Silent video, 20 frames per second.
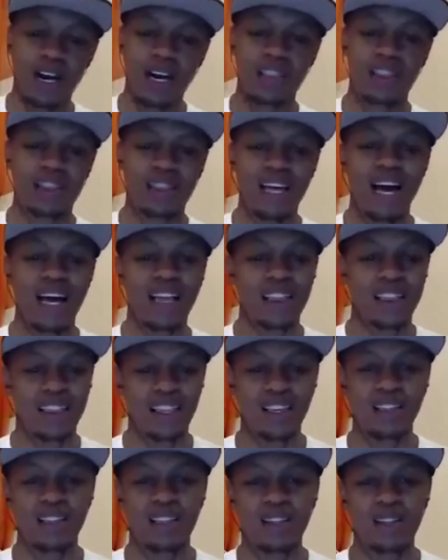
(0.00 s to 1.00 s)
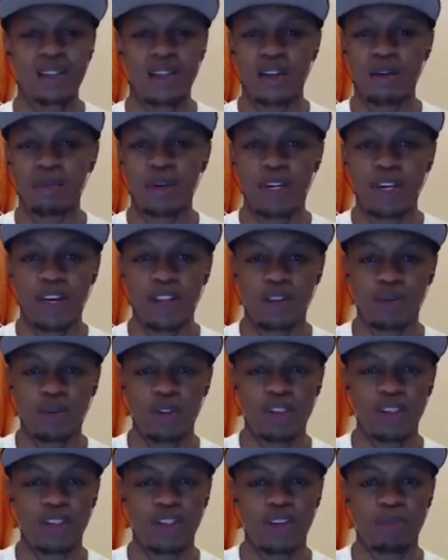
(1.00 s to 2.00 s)
I think they'll come together
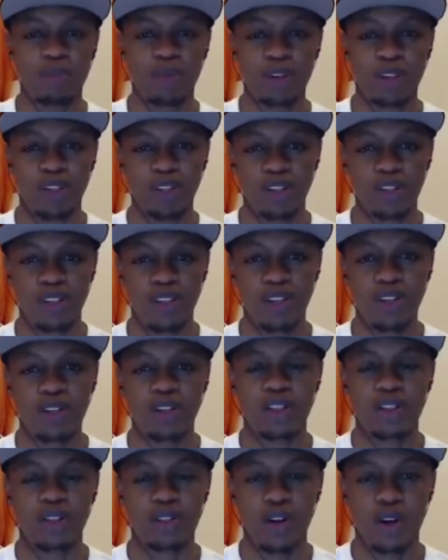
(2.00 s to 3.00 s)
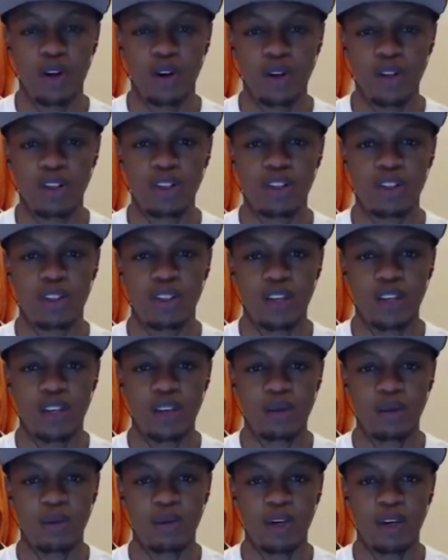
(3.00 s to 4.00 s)
with the set pieces. They're the tallest
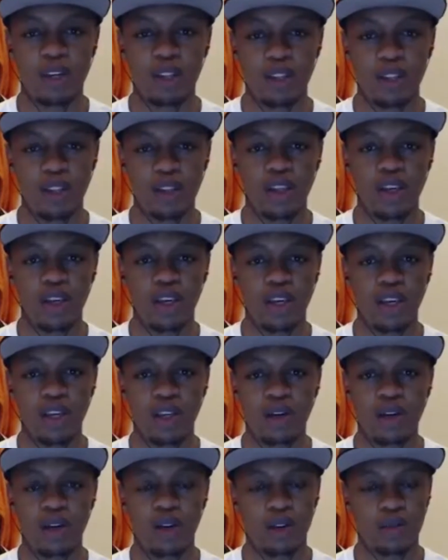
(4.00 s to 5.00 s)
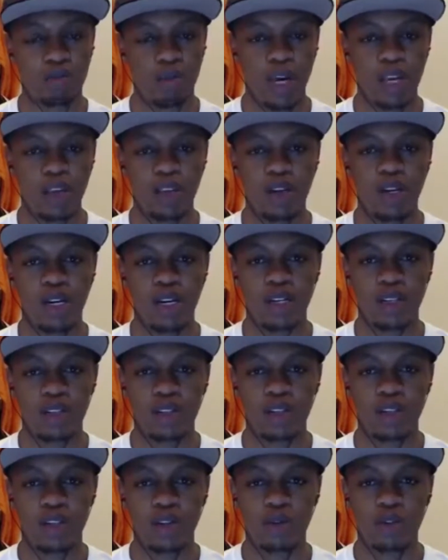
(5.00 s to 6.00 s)
team in the league. Man
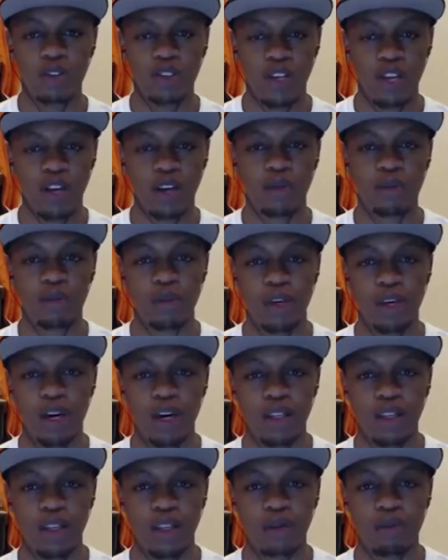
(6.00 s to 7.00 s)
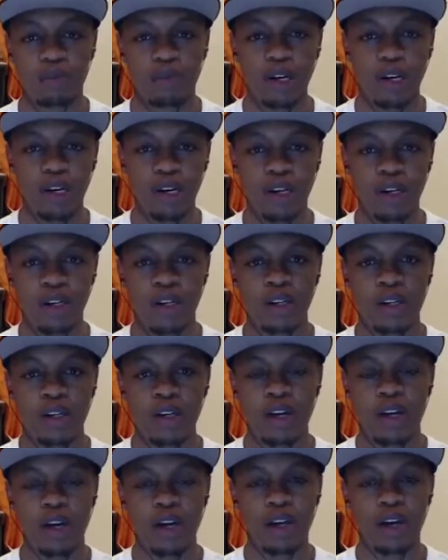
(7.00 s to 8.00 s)
United close second behind them, but
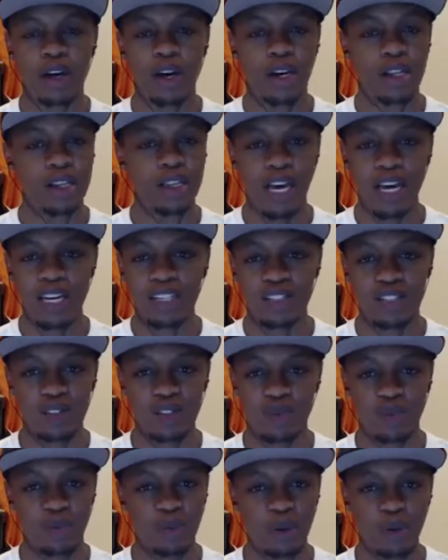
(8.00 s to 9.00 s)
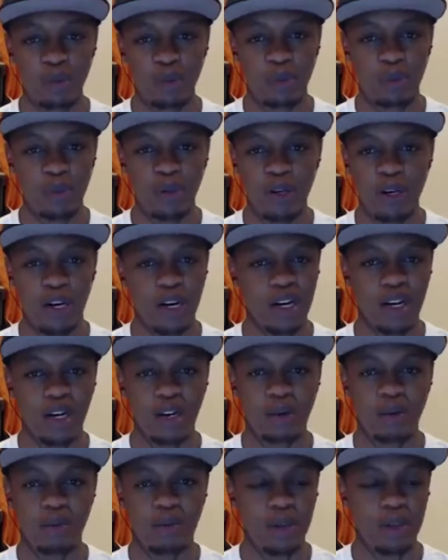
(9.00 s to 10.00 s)
last year, remember
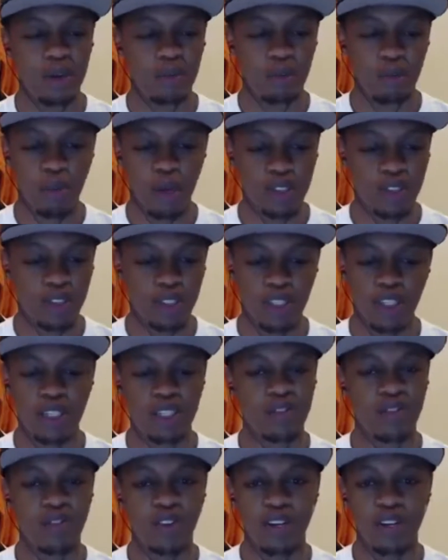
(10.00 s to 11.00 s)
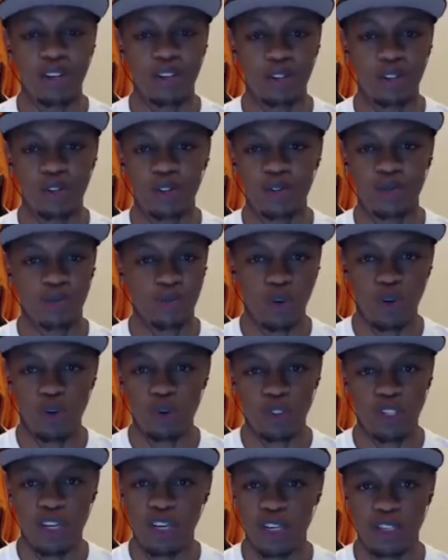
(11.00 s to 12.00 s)
a bunch of the defenders
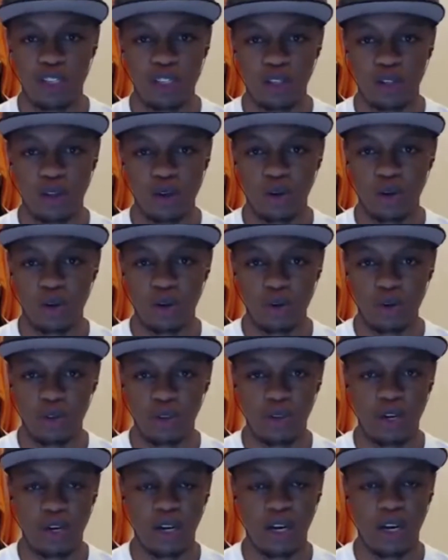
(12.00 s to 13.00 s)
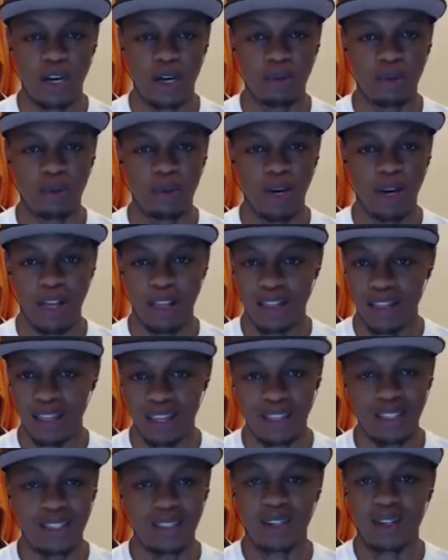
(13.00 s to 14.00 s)
rotating the goals. I
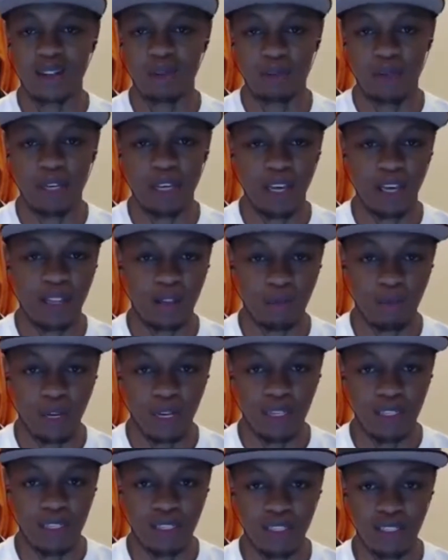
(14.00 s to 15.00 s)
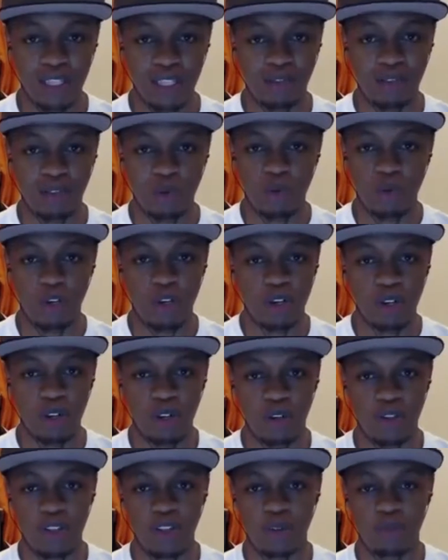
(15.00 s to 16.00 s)
think they'll come together, man. They just have to work on
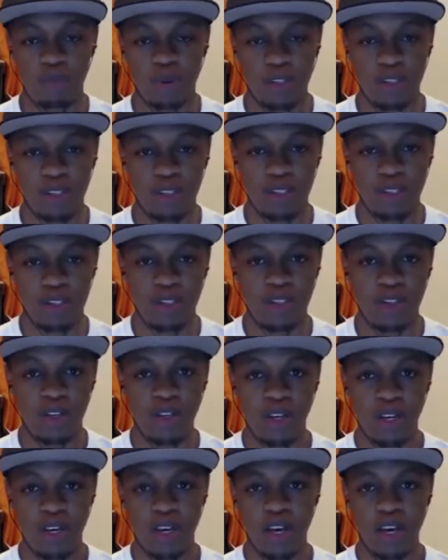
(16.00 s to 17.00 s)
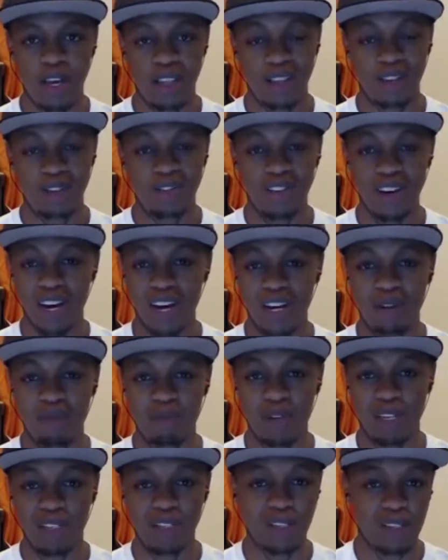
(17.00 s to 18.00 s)
those set pieces. And they've
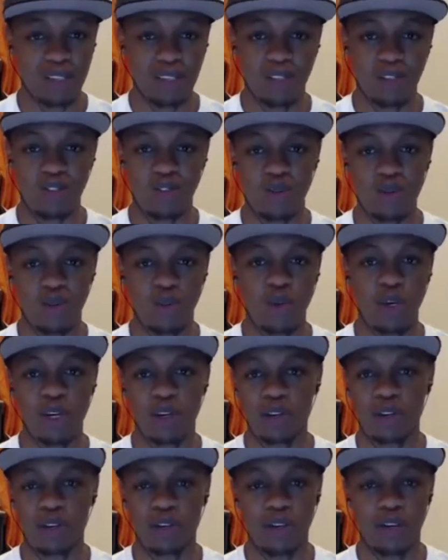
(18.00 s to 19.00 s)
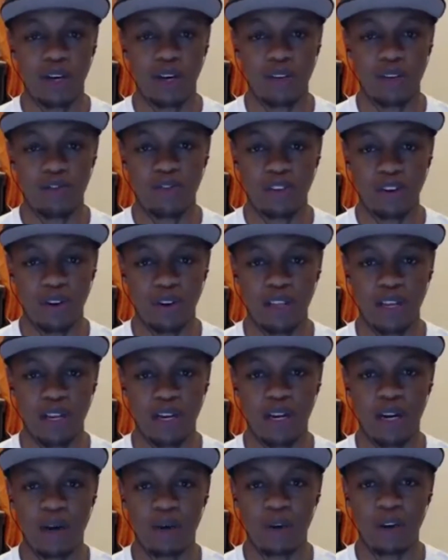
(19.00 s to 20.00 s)
had basically 2 weeks to kind of figure
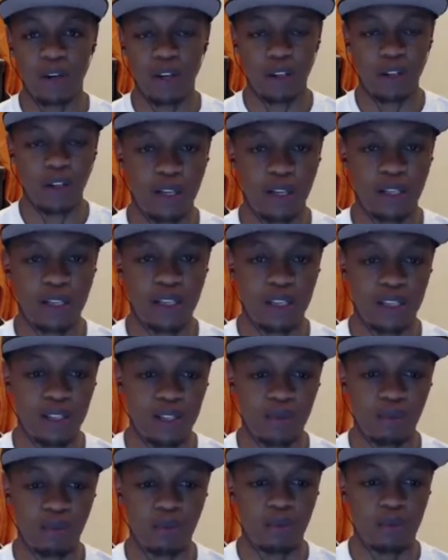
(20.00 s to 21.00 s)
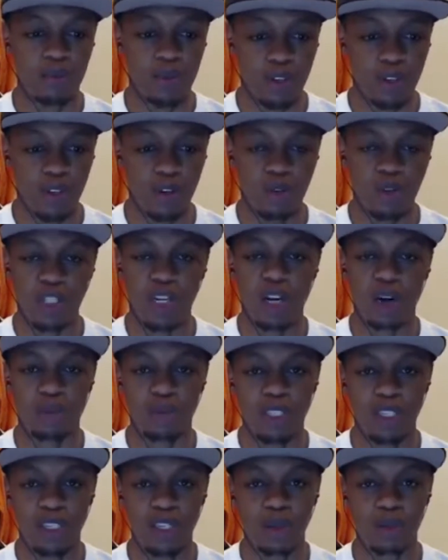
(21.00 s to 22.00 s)
that out. A of these,
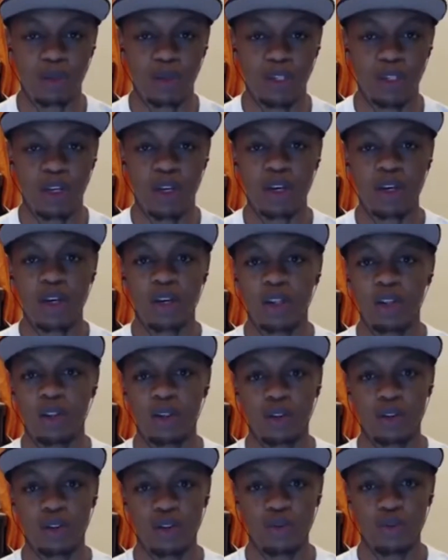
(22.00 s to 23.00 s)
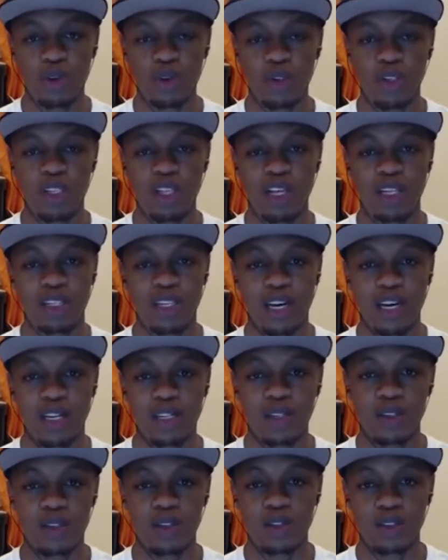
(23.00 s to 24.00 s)
top teams lose most of their
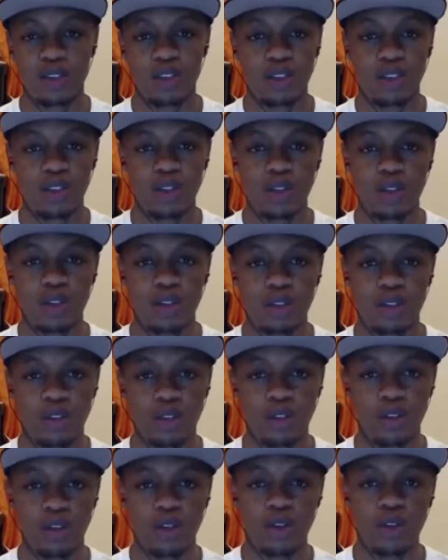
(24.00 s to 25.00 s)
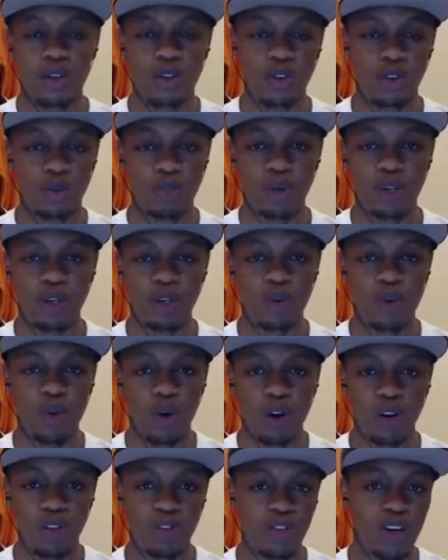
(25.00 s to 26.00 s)
talent to European
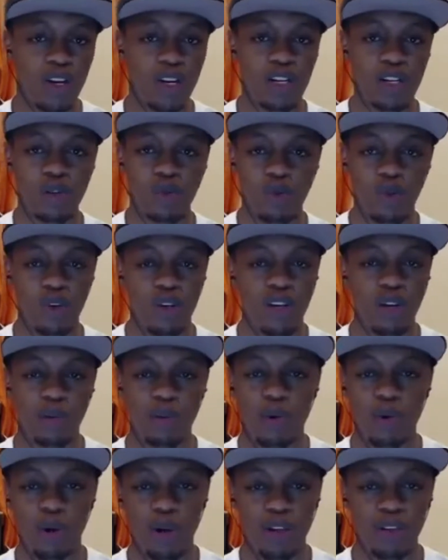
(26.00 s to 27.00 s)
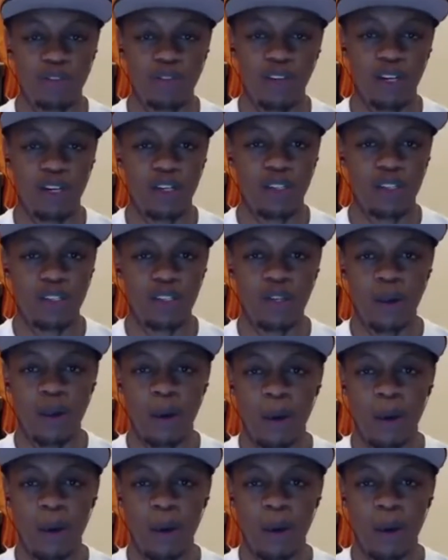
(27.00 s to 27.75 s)
qualifiers, World Cup qualifiers.